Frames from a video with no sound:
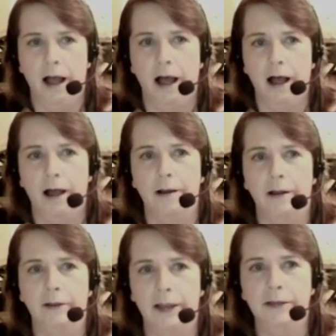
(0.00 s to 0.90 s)

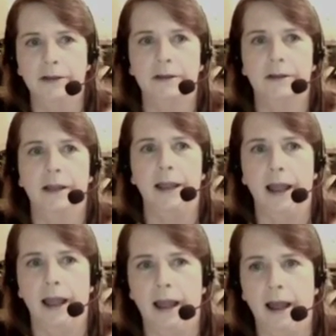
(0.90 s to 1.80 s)
Unless they
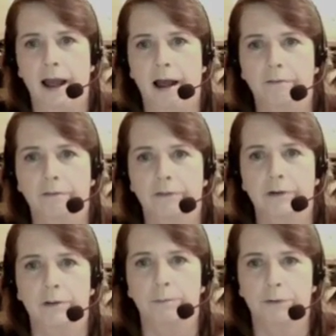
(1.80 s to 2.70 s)
have
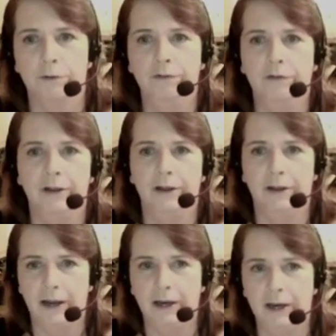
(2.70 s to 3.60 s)
the proof that
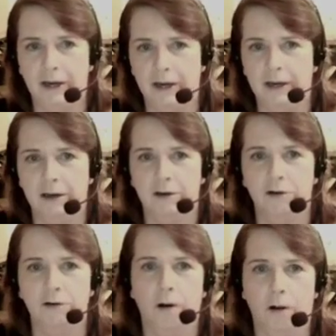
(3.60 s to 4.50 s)
they need
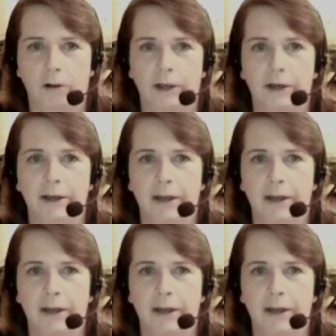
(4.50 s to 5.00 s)
to call it,